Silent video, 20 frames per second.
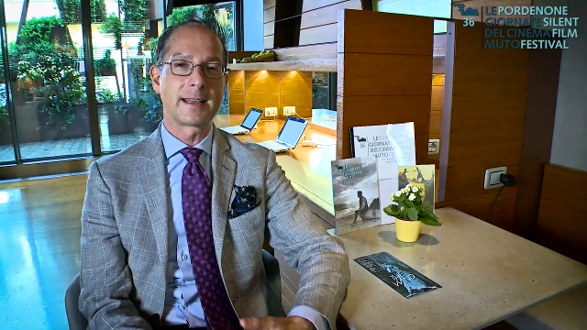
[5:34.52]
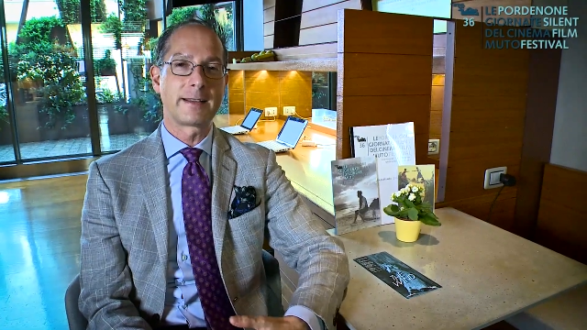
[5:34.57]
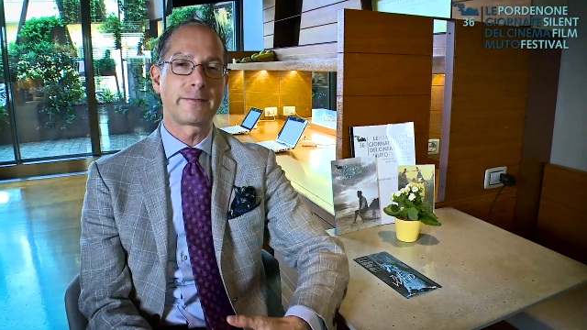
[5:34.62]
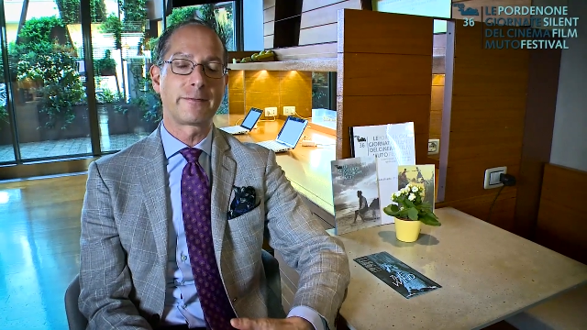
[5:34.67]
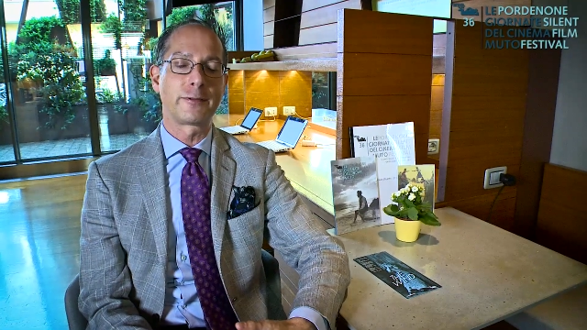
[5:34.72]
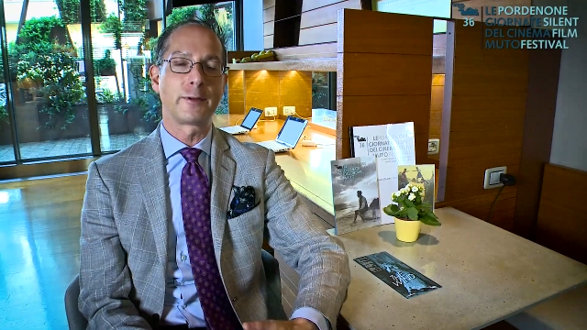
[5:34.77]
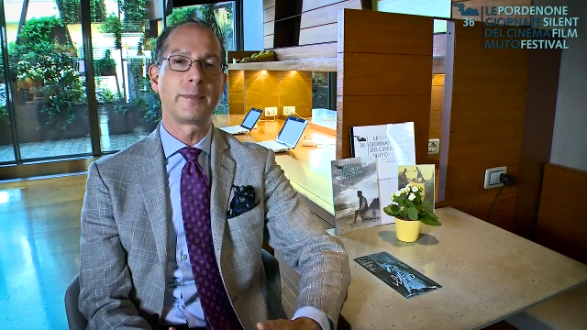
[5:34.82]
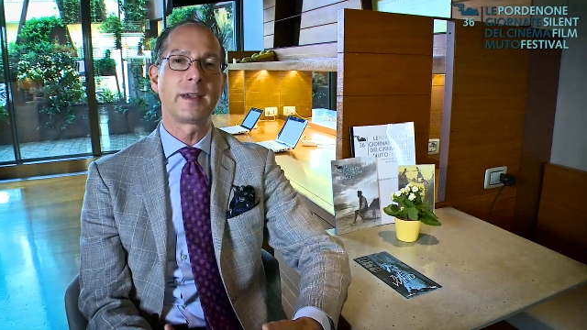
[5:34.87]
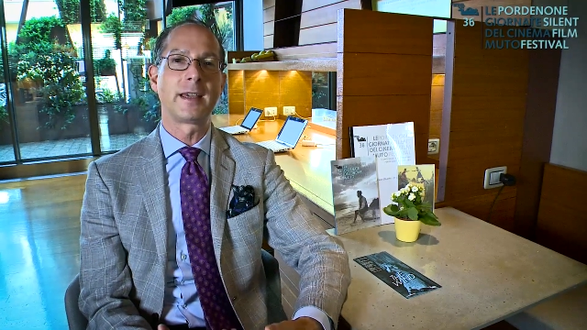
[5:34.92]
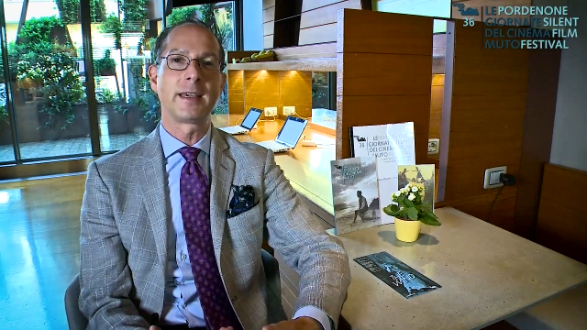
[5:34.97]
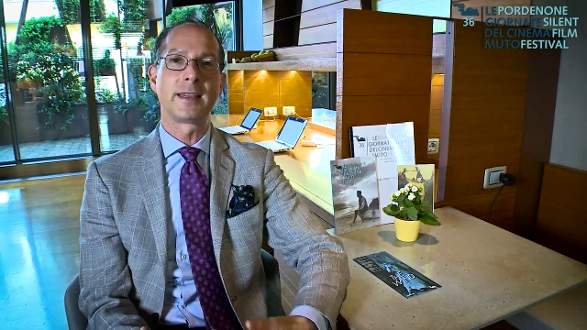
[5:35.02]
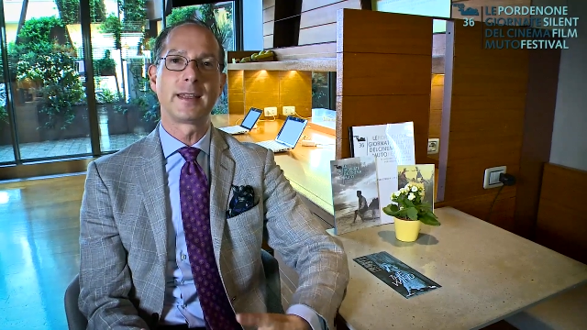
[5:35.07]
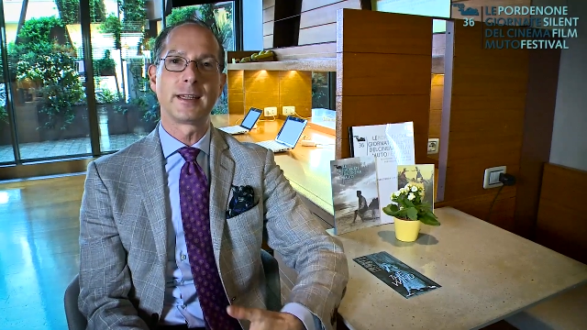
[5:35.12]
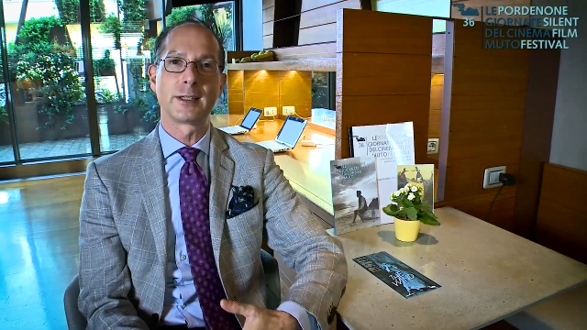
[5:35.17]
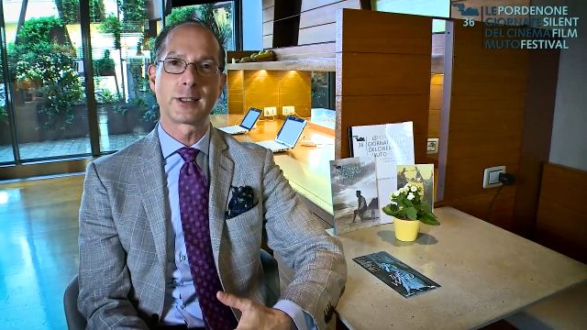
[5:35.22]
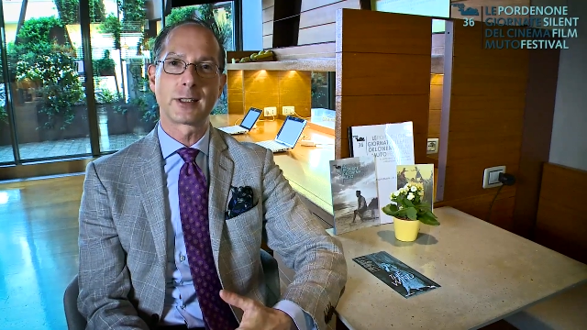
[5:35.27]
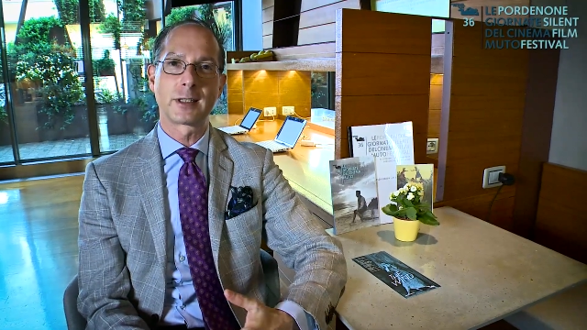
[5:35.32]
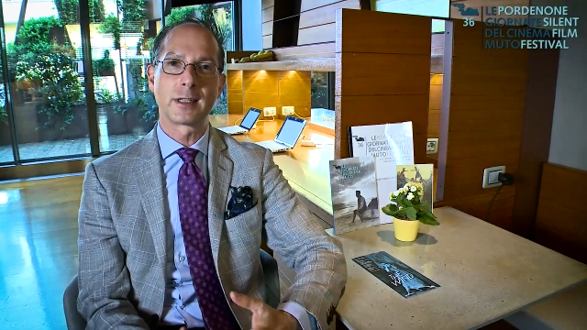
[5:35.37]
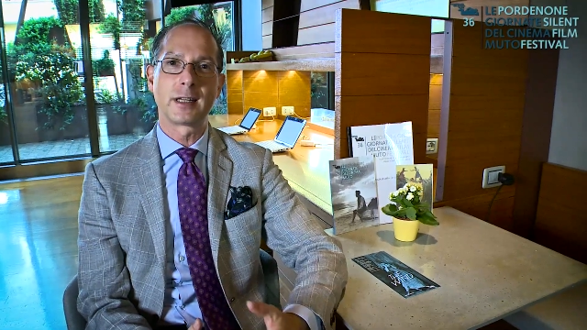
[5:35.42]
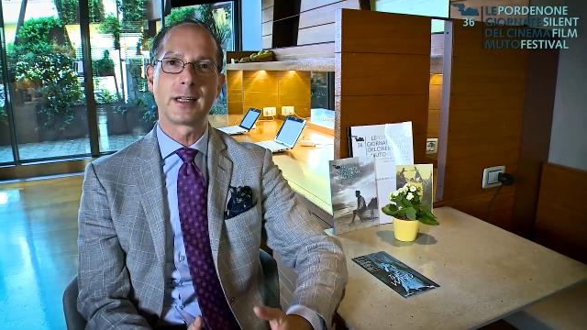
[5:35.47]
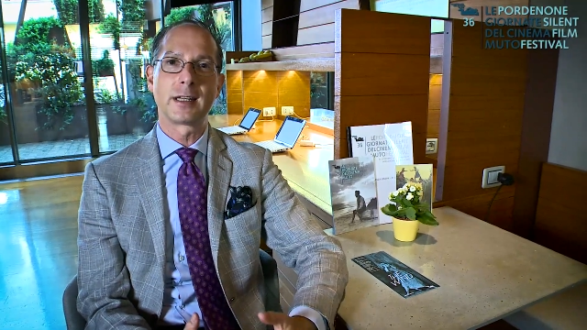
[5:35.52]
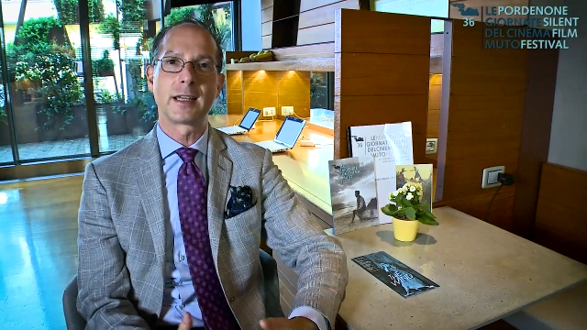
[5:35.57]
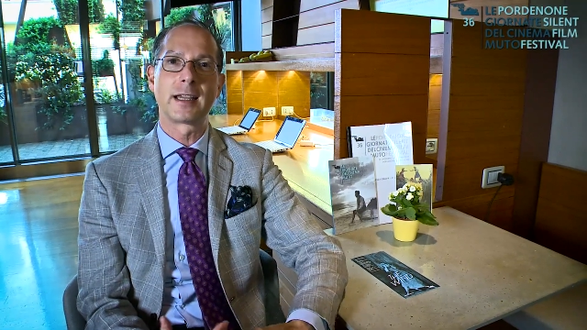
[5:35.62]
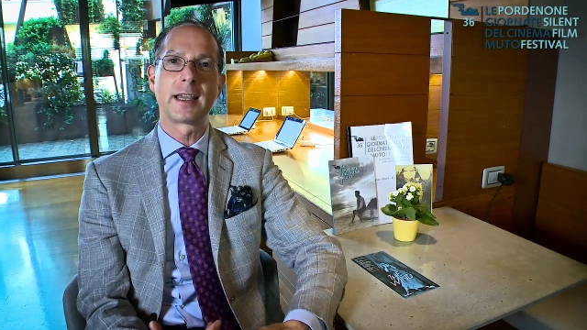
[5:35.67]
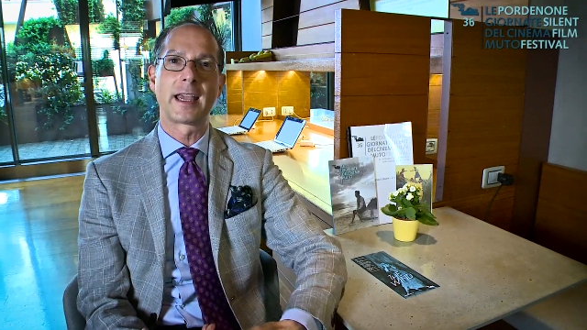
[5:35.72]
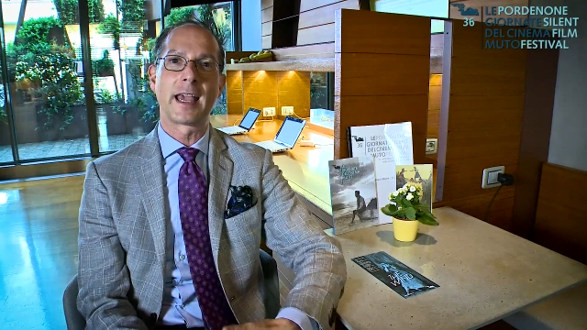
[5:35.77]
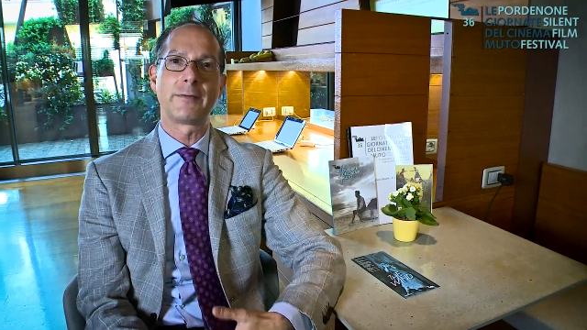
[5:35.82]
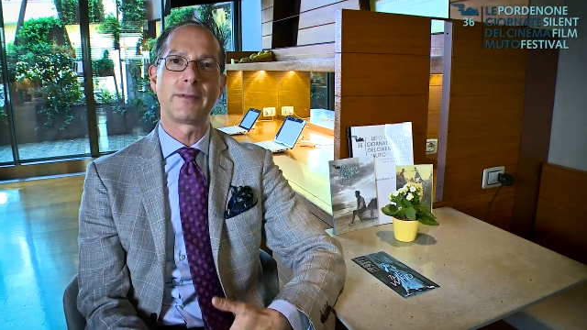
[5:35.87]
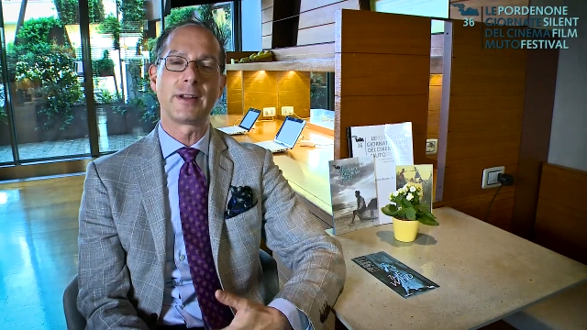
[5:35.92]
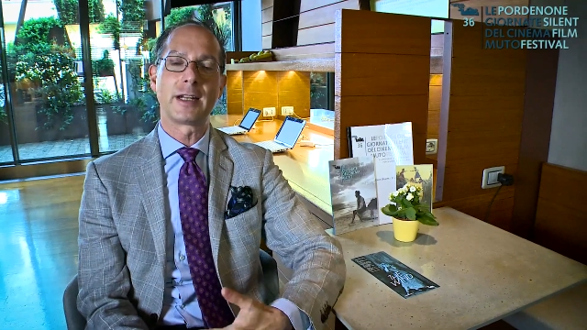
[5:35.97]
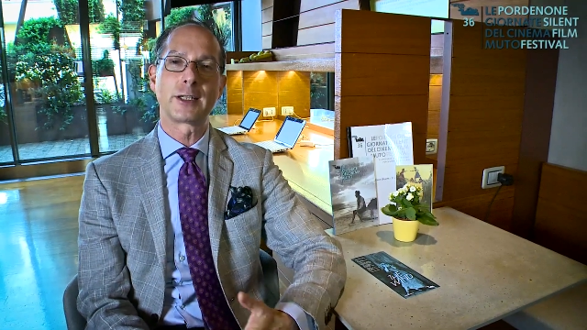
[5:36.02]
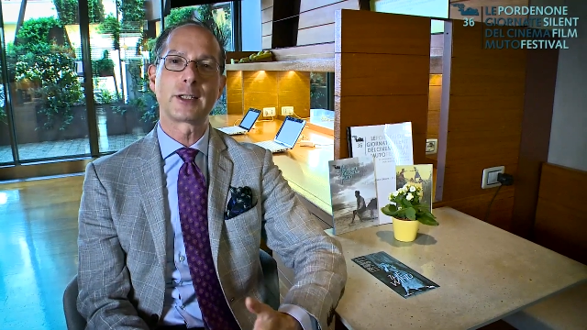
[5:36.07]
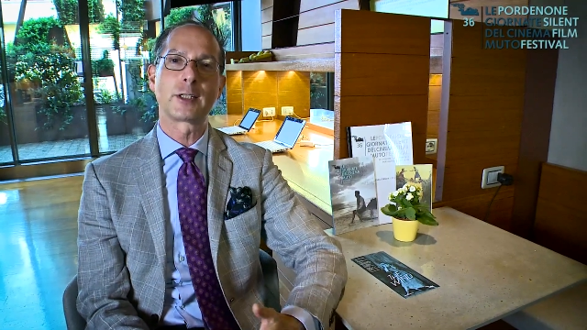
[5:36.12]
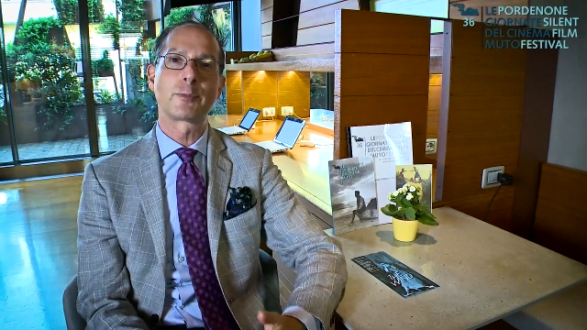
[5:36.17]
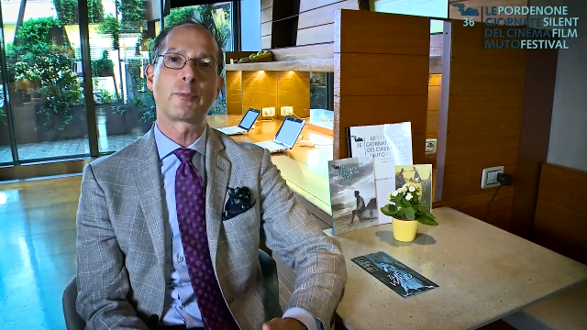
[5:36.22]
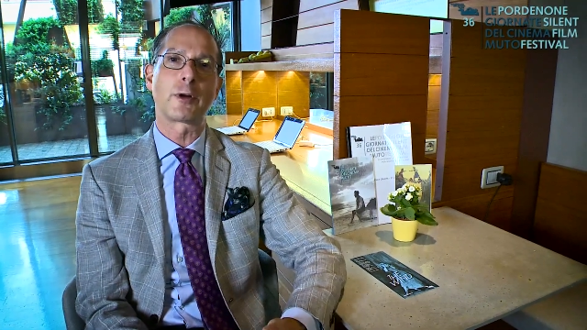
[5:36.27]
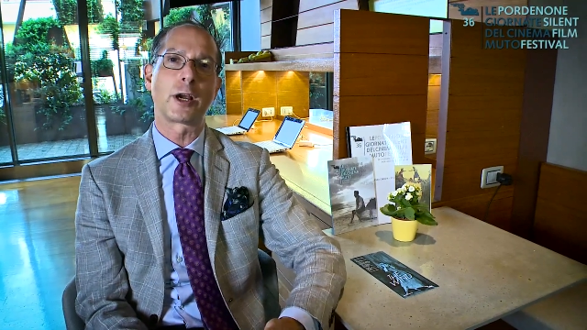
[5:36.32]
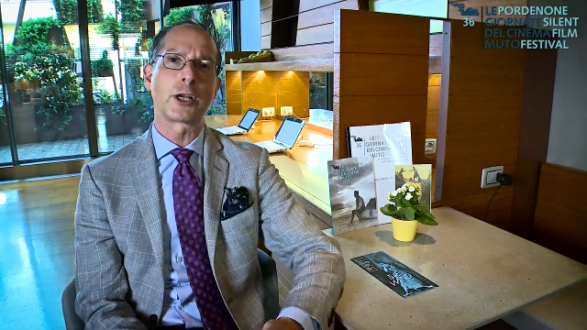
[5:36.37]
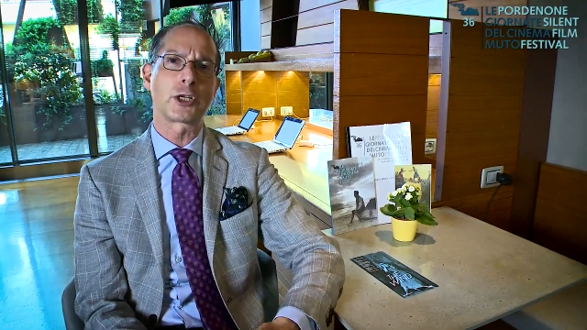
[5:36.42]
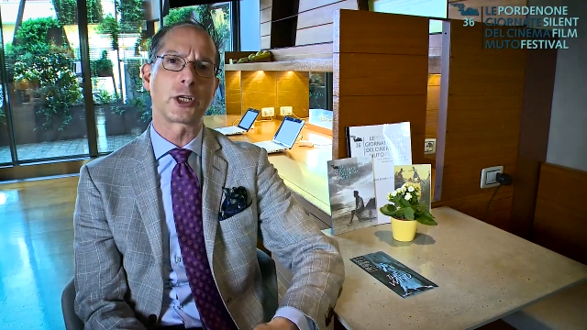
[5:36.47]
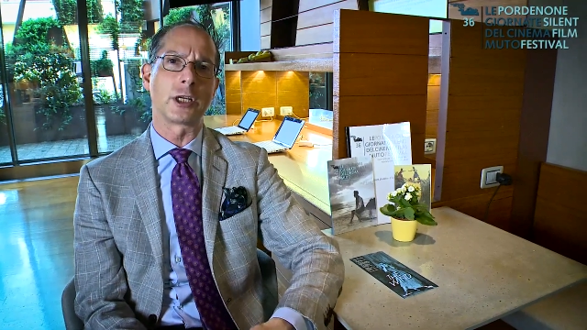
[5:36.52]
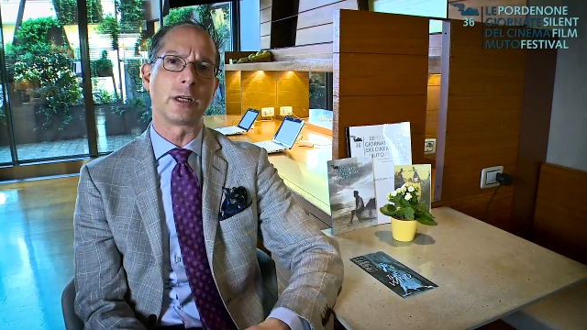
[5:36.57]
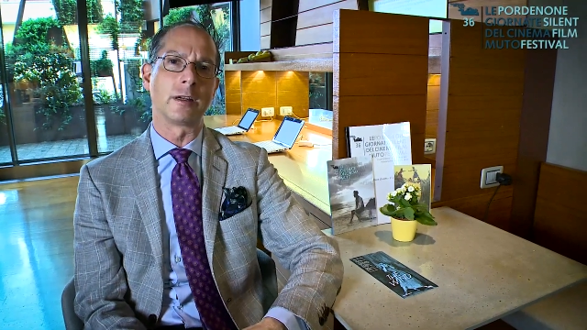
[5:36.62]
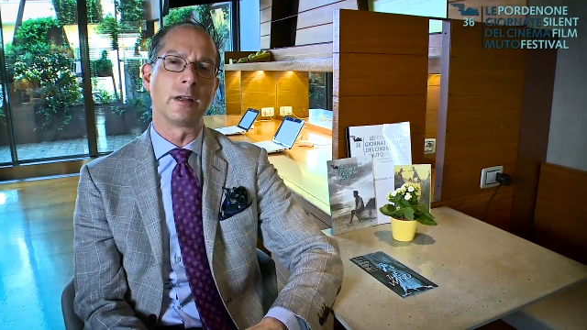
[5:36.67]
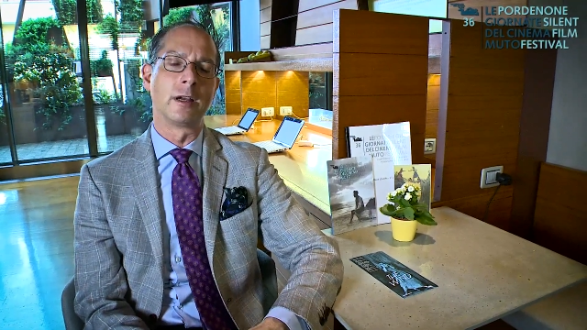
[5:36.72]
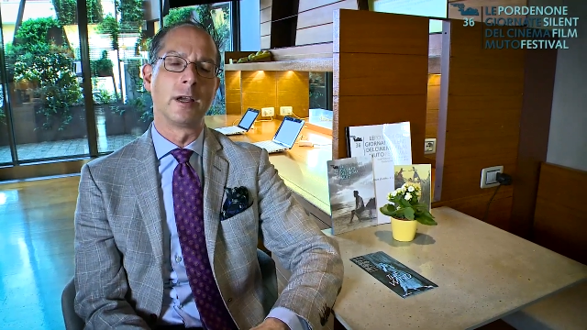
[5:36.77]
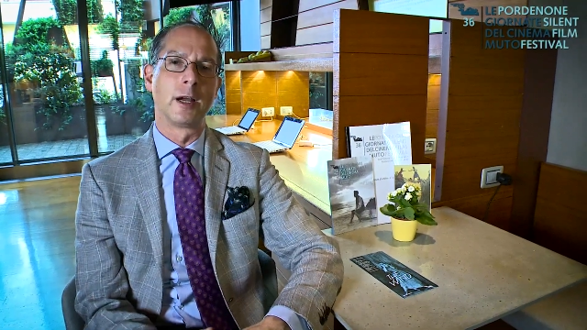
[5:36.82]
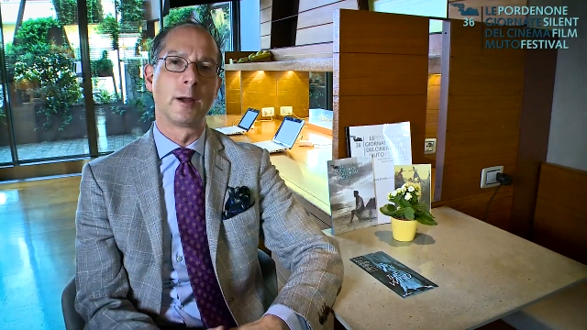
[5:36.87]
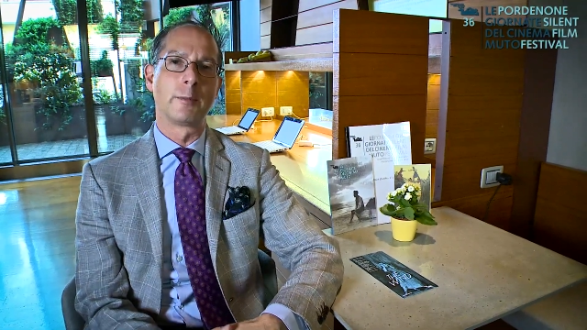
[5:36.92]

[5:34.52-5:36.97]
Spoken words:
For me, this gave an expression,